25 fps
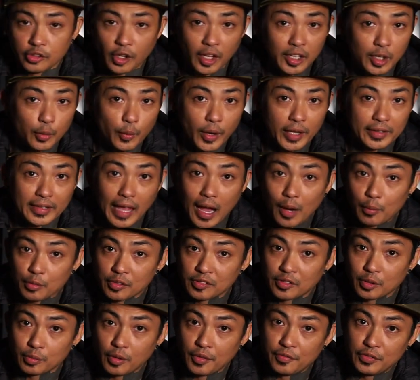anyway, that
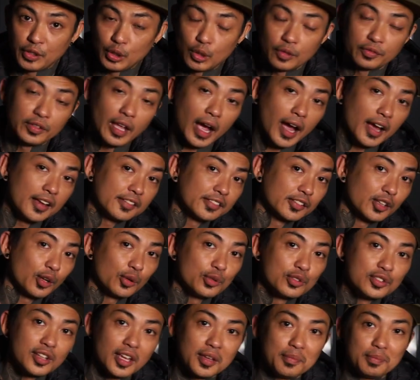was the review of the Iceco
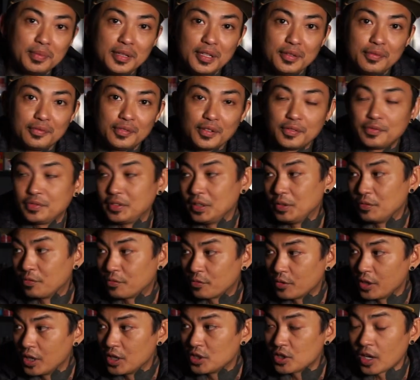JP50
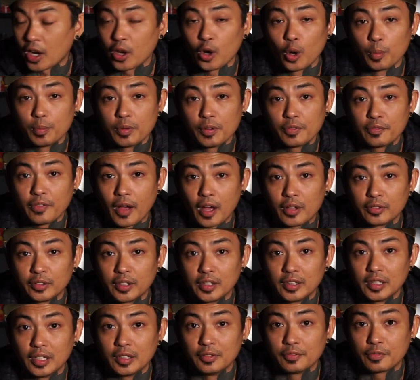fridge. I hope you found
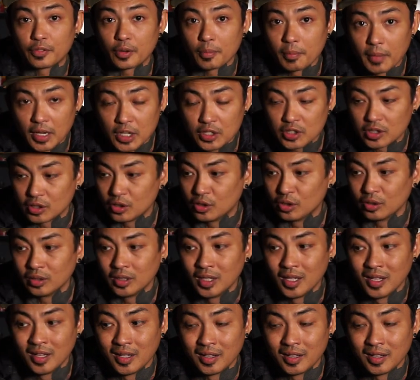it informational.